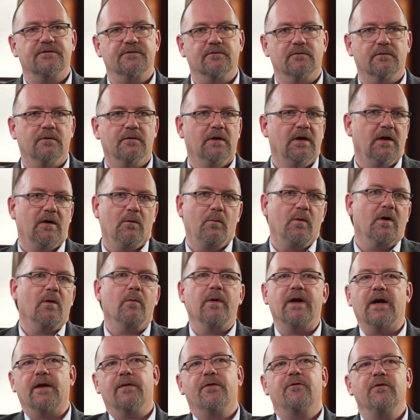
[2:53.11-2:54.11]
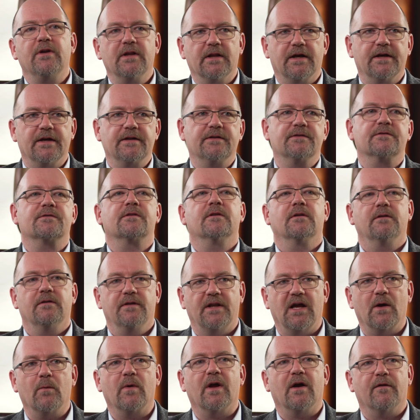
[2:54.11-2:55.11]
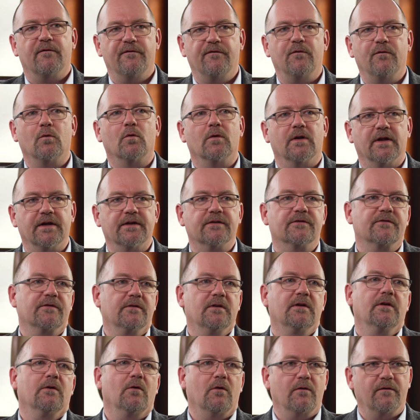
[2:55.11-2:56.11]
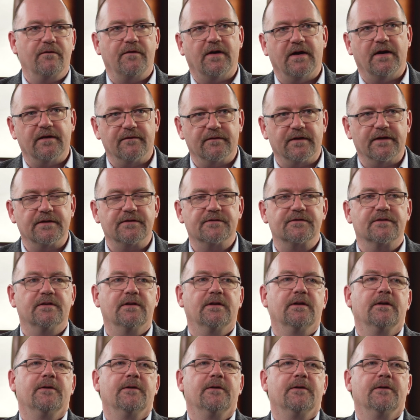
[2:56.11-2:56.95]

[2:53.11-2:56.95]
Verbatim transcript: So, where we had three lines, now we have four lines or five lines.